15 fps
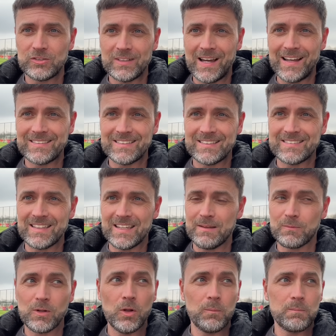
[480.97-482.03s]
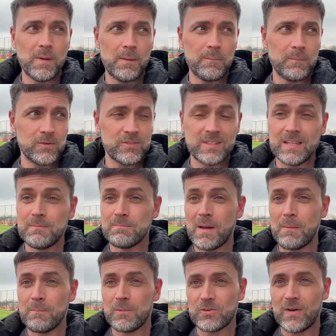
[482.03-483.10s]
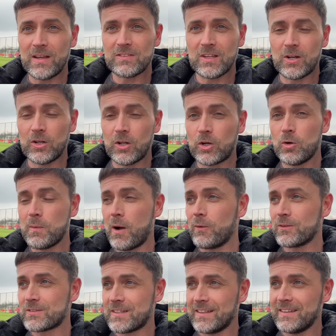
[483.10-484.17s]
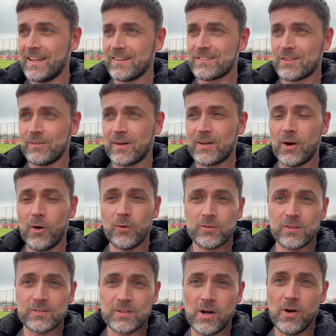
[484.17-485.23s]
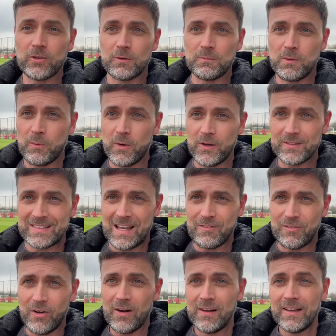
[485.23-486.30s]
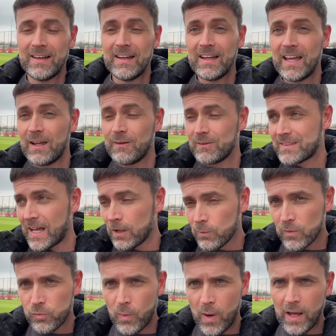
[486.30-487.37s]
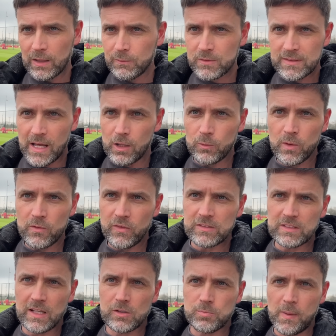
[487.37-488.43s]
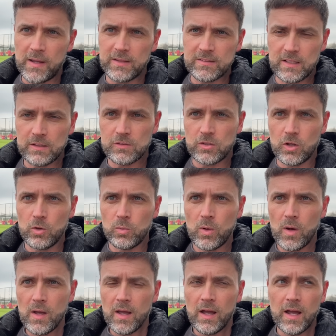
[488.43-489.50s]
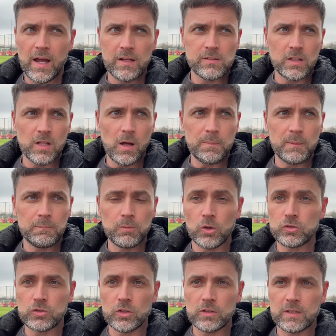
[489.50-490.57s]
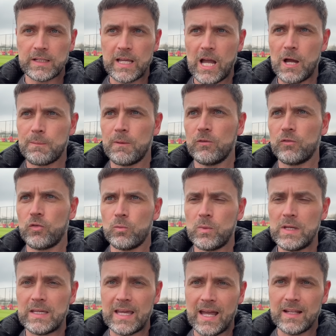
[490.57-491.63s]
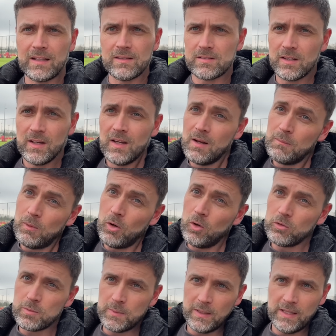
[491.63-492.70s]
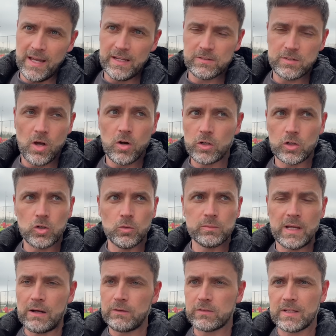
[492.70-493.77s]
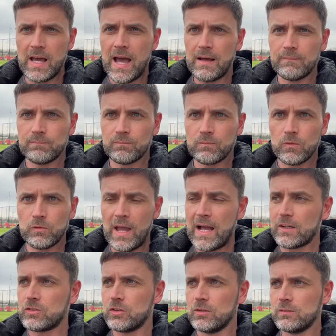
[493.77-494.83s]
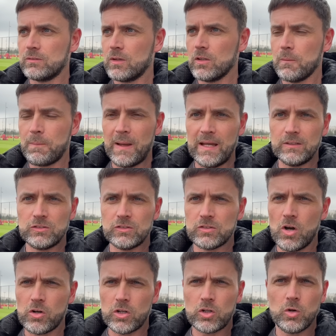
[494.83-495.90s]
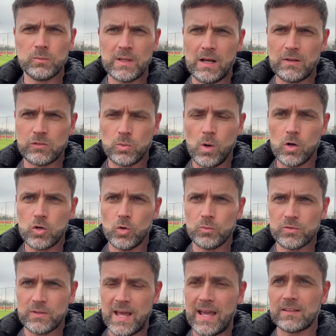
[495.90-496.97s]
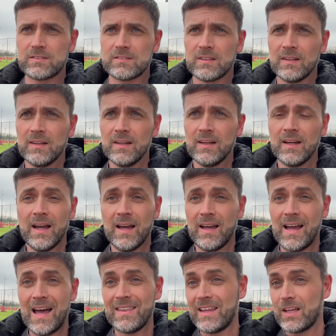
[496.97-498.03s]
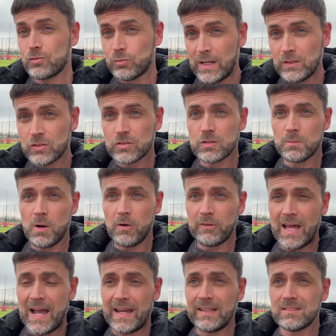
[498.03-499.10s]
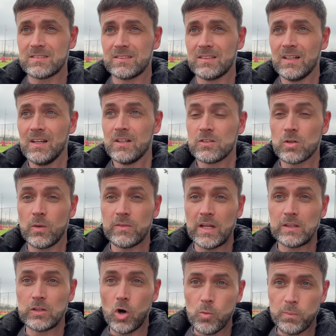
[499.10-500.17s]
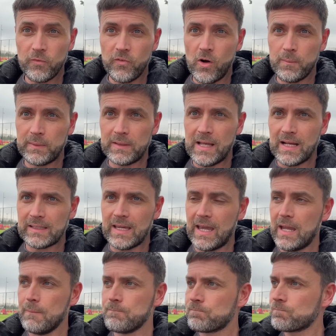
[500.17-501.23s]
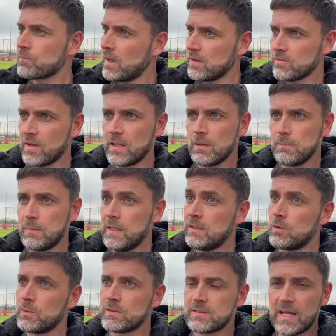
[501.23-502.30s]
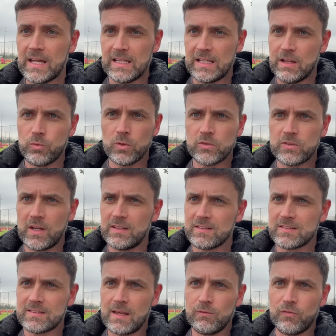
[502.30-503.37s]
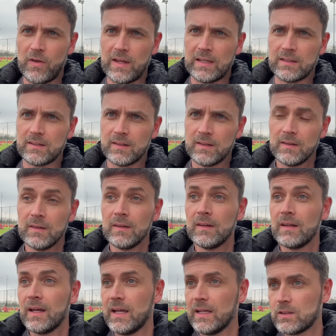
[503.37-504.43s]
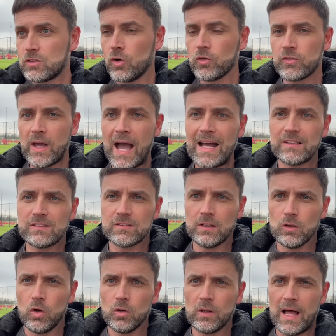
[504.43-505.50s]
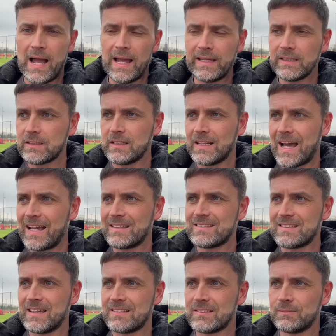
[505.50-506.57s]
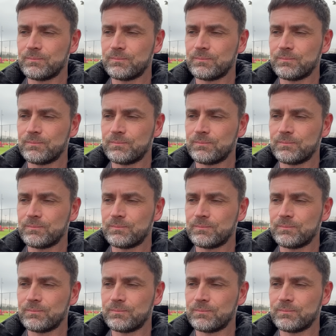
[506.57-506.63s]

United team members are actually going to come out and sit next to a coach that's called them the worst ever? It was dealt with well, it was dealt with as you'd expected it to. There's a lot been brushed under the carpet from weekend, but ultimately it's all going to come down to that reaction on the pitch. It's all going to come down to what comes next, and that's Rangers tomorrow night. So if they don't perform in that game, that's like the media was saying, and everyone's saying the same thing, it does actually look like United